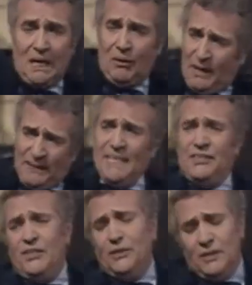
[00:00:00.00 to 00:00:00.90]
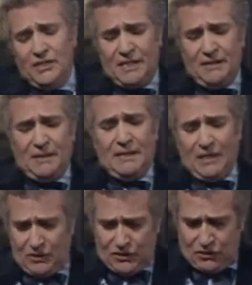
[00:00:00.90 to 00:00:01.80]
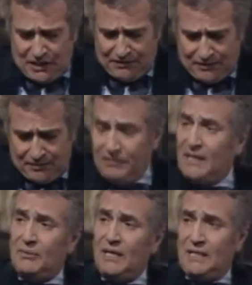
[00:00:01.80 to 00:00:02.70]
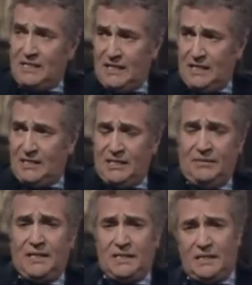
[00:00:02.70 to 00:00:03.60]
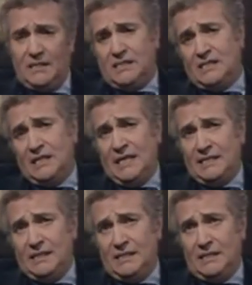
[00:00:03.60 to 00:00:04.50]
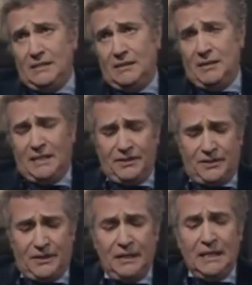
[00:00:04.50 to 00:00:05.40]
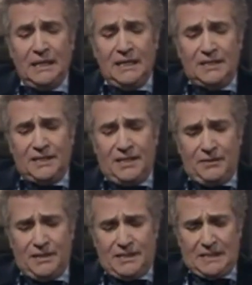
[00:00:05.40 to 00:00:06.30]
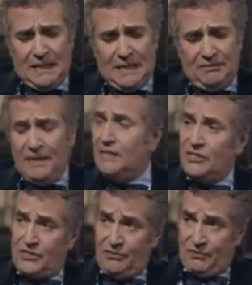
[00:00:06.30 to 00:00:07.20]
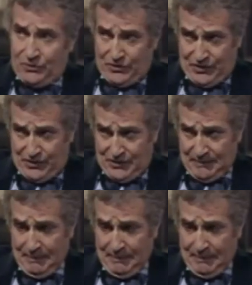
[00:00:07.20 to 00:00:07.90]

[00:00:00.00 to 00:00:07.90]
what they do is, they also suffer from a very rare disease. To give it its Latin nomenclature, it's known as ventus confusus.